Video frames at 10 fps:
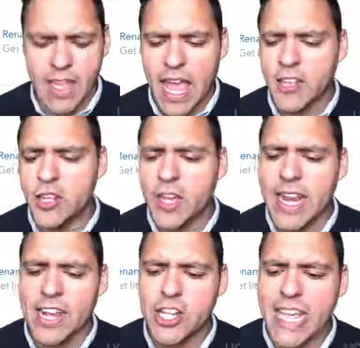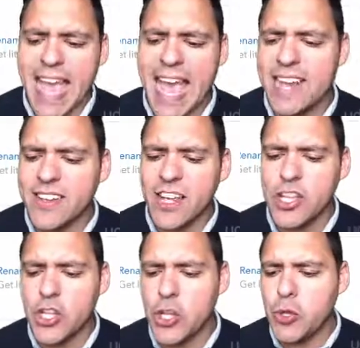And you can actually add a
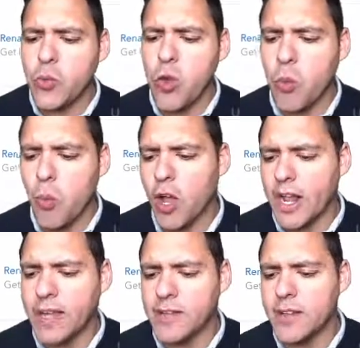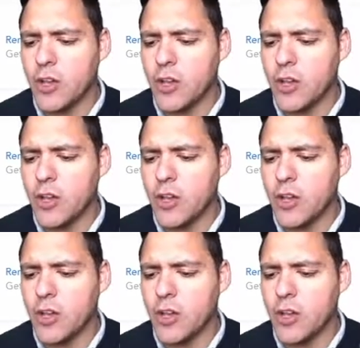new wallet,